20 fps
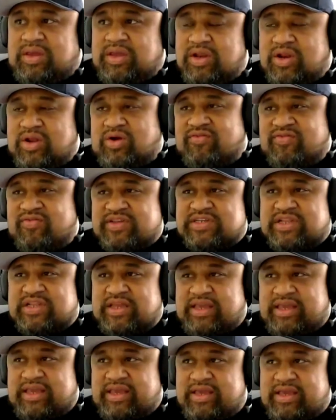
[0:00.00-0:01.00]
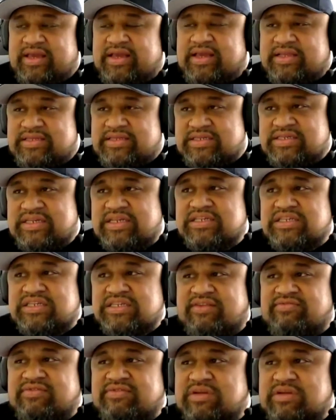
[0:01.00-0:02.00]
obviously it's a
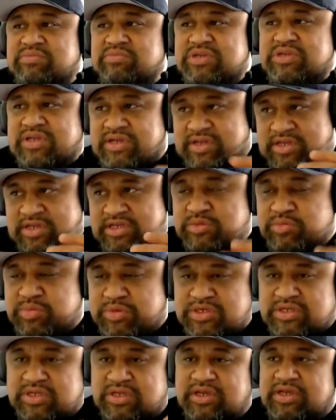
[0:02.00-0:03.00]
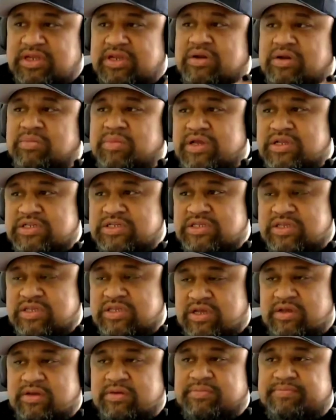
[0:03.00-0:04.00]
sensitive subject, especially in and amongst
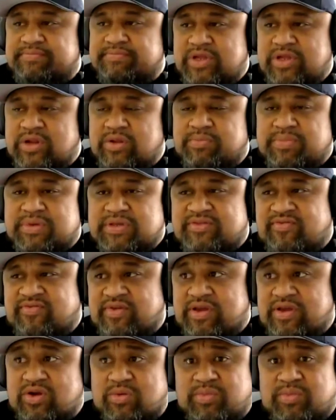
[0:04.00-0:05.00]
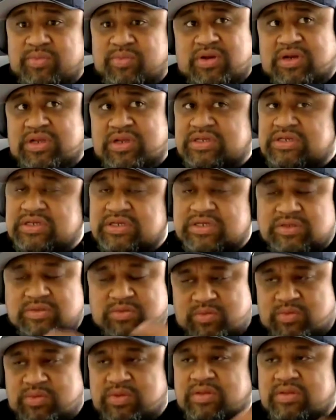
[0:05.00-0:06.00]
the, Pacifica communities, just
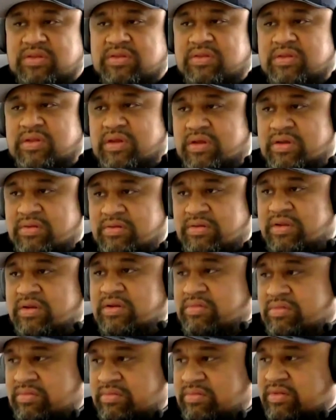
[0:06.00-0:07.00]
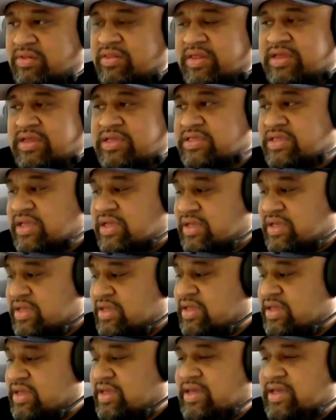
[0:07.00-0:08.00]
with, the things that
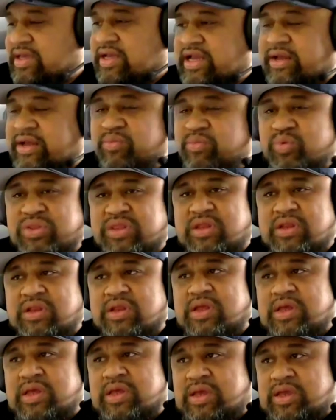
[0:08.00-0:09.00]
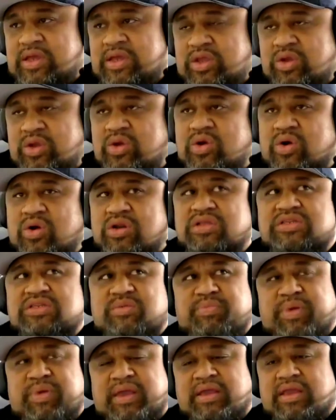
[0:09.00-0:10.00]
come with it. You got into
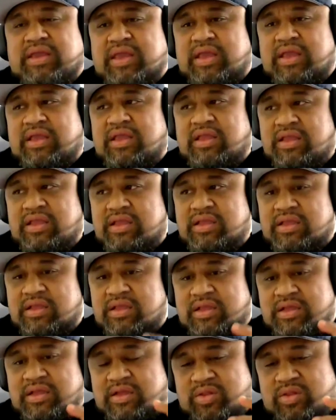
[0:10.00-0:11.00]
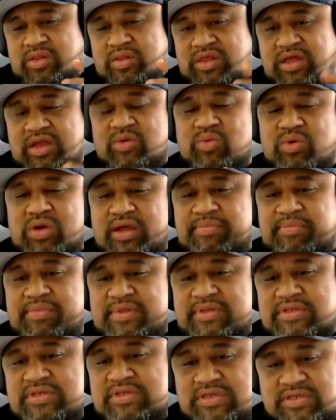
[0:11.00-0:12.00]
banking, then what
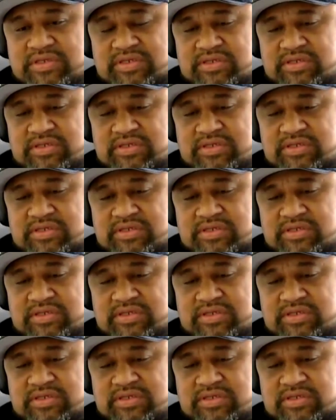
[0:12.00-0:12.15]
happens?